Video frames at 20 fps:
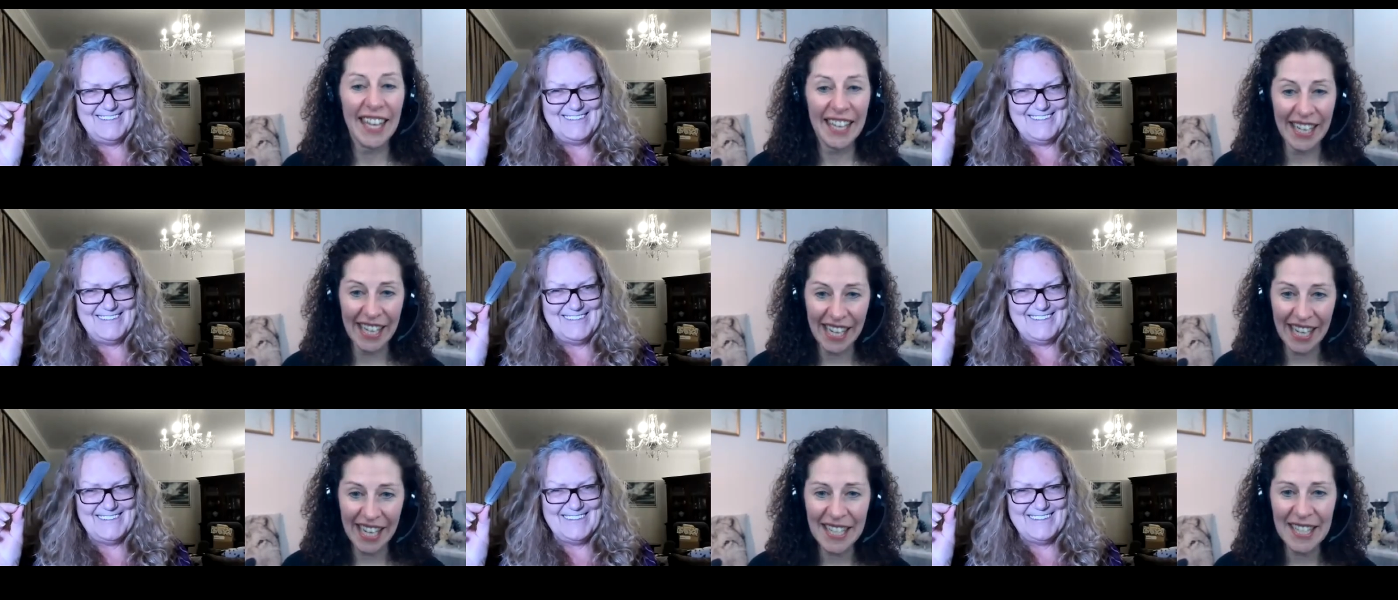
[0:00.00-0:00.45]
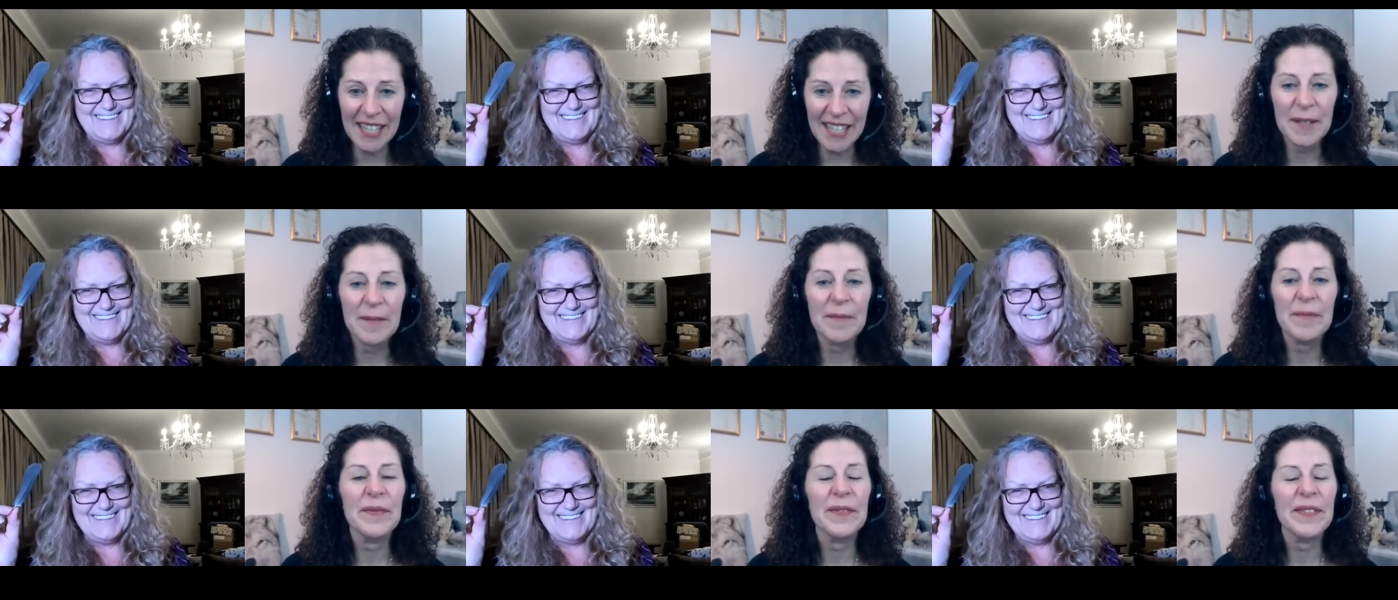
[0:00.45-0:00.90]
Speaker 1: It
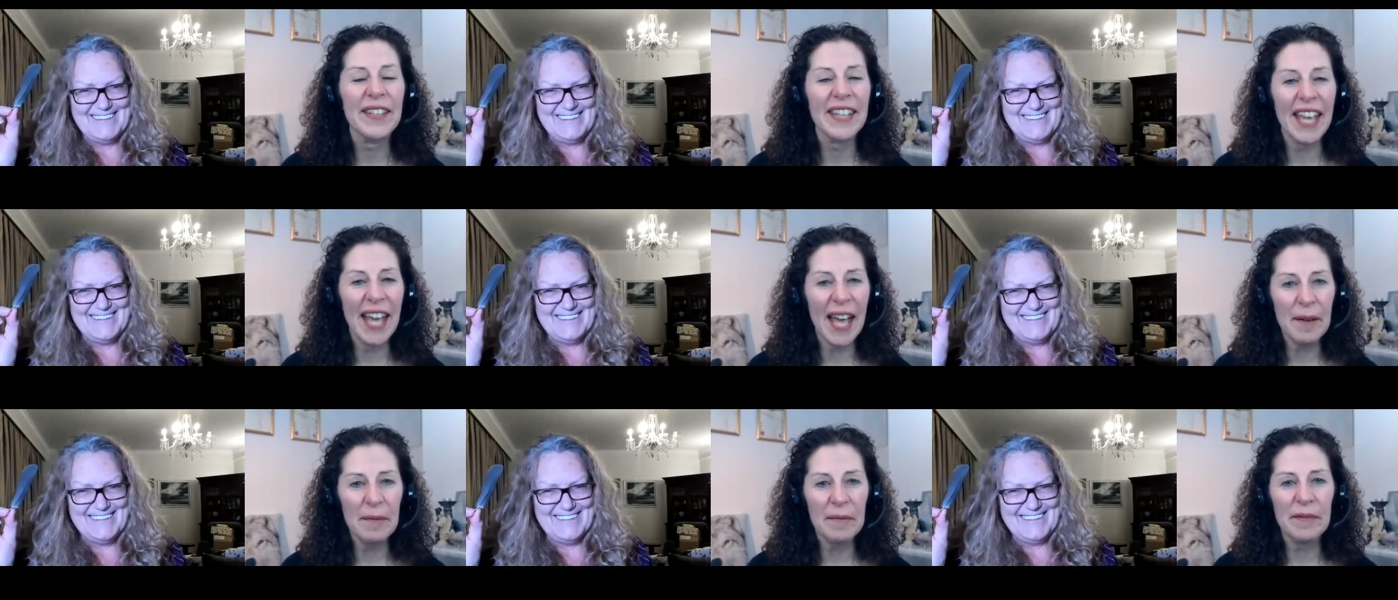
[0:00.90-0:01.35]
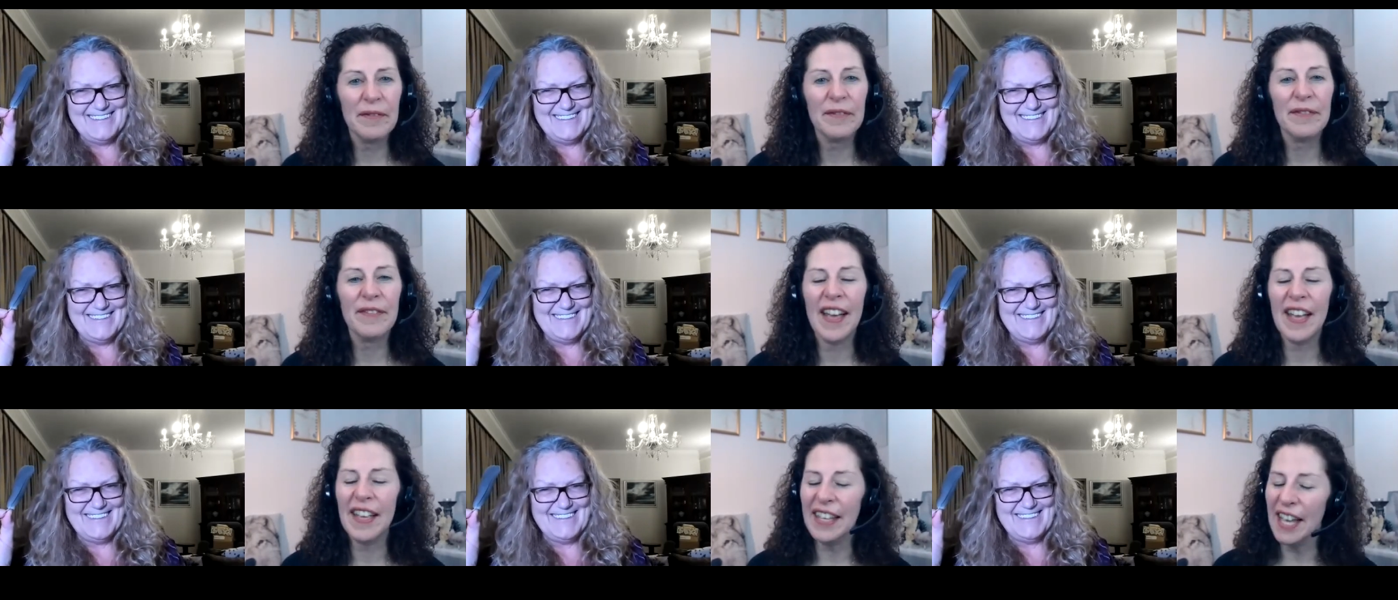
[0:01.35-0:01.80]
is. Yeah,
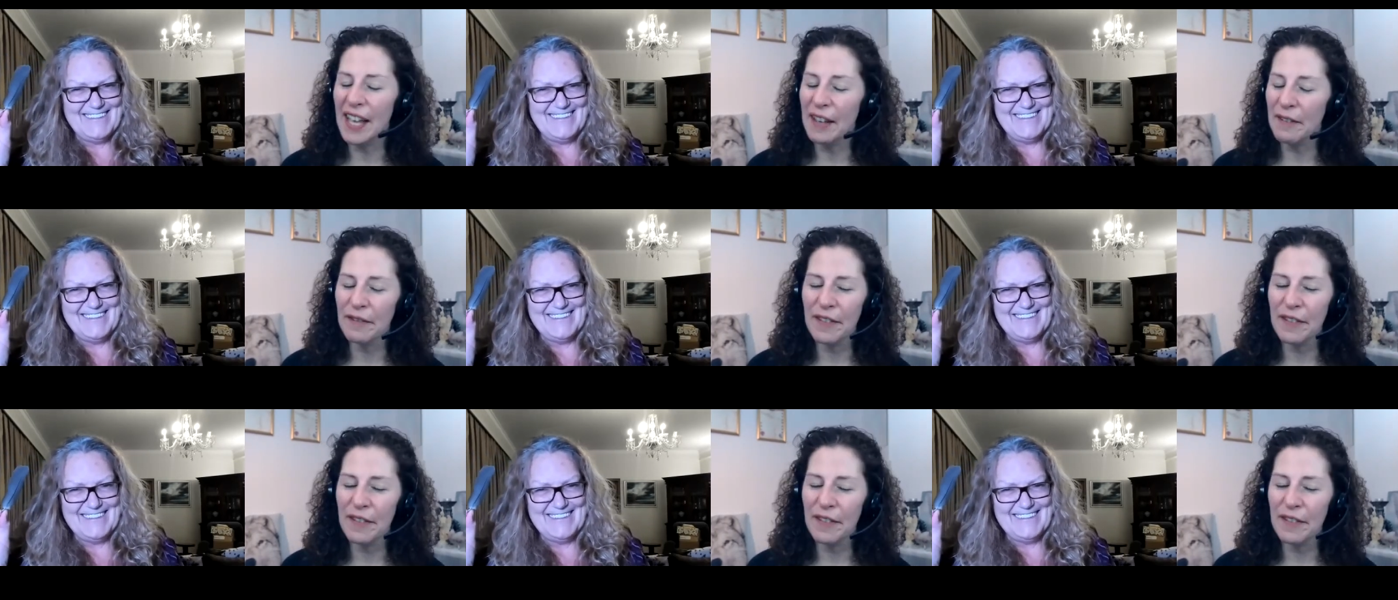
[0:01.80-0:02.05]
fe- yeah,